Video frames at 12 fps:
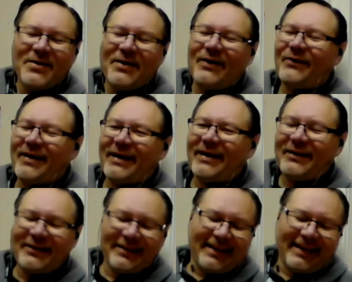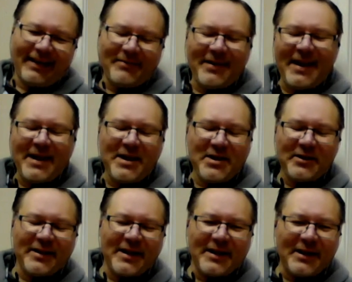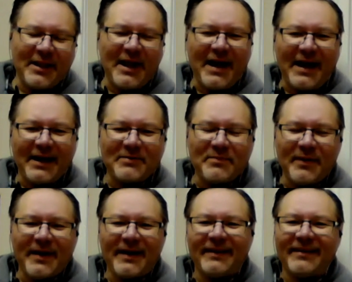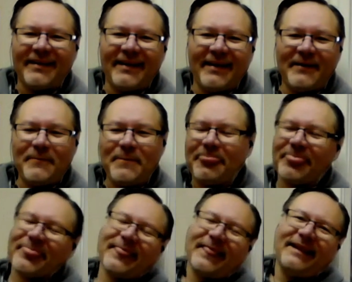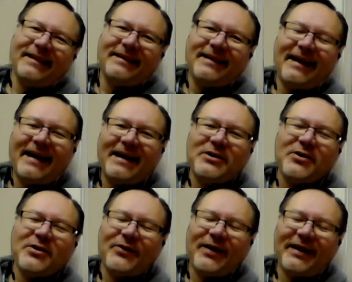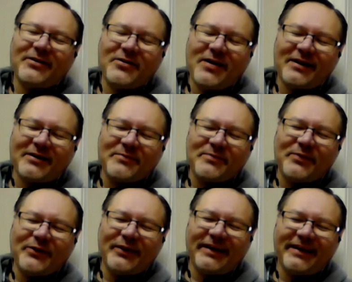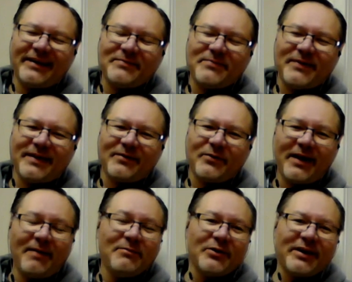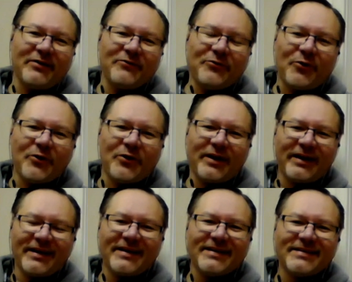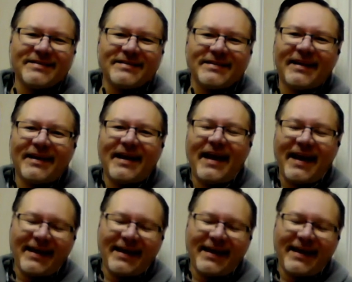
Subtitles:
Well, I mean, I hear that a lot, but I don't know how to put it. But what I'm looking for is, I